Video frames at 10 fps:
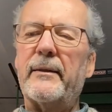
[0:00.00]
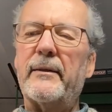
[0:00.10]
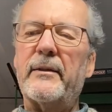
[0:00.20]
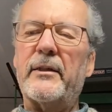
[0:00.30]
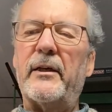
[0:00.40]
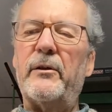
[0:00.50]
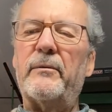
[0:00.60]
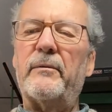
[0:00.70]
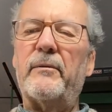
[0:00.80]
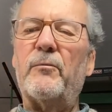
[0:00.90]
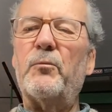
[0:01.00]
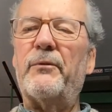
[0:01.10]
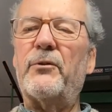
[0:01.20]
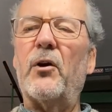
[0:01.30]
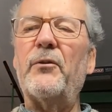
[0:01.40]
So
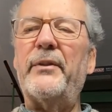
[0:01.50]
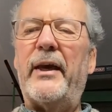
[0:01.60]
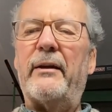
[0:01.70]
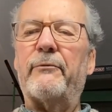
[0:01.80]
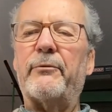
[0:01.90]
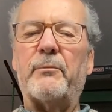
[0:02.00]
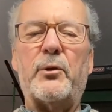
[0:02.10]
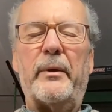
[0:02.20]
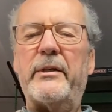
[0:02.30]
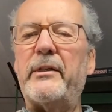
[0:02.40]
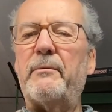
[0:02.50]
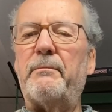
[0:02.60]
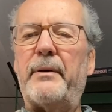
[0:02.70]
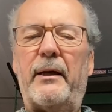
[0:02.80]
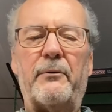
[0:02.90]
we've gone then from
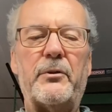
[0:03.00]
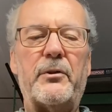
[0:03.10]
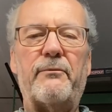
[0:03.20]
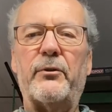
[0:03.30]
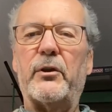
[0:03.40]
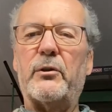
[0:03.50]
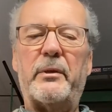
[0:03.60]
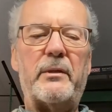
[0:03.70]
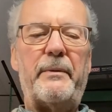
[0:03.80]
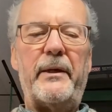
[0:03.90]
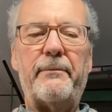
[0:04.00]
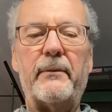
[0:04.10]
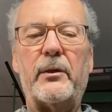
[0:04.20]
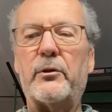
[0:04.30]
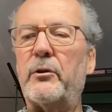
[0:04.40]
£20 for the Twisby
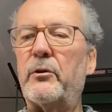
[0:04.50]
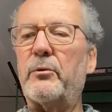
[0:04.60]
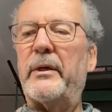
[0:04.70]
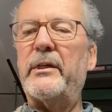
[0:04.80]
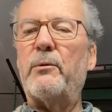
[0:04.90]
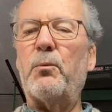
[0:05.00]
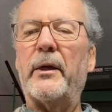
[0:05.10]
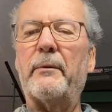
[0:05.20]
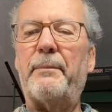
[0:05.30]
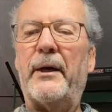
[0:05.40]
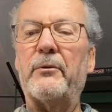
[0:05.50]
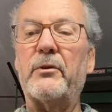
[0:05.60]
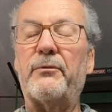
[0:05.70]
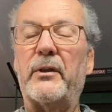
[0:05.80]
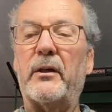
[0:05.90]
to
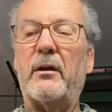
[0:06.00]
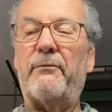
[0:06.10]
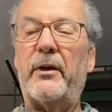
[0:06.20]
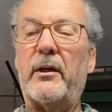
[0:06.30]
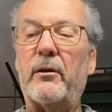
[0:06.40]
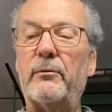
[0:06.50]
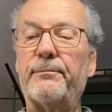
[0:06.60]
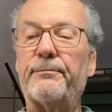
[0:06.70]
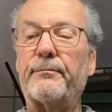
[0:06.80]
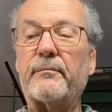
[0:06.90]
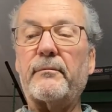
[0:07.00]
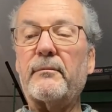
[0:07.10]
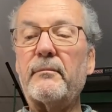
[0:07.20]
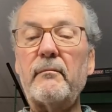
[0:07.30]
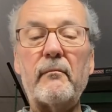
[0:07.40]
£21 for the Caveco.
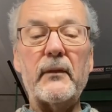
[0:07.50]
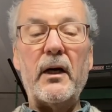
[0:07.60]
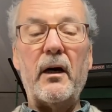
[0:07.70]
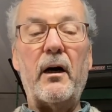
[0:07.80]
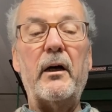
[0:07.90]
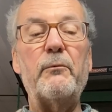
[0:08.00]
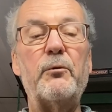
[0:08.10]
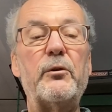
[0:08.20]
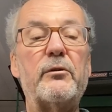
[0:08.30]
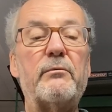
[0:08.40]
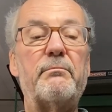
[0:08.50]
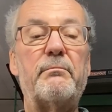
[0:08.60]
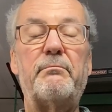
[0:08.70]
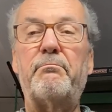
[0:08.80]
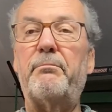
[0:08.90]
I would
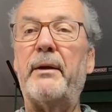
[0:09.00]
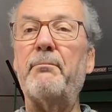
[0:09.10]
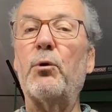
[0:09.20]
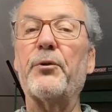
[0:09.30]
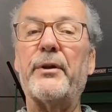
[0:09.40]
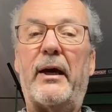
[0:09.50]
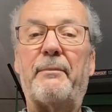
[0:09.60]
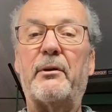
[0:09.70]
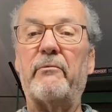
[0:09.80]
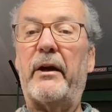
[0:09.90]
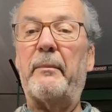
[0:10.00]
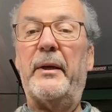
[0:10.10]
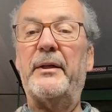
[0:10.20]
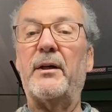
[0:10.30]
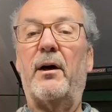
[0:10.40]
be more than happy to
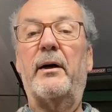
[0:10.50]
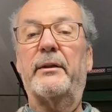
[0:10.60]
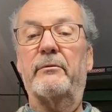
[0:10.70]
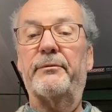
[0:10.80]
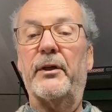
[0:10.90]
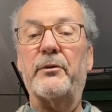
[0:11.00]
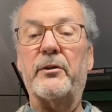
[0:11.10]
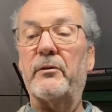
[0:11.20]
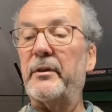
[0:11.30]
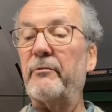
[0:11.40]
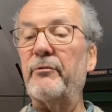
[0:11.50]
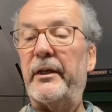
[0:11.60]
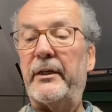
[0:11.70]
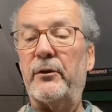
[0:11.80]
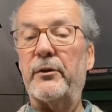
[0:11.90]
recommend either of those two. They're
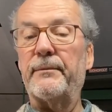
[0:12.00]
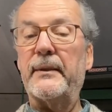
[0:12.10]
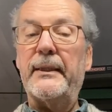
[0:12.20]
really good.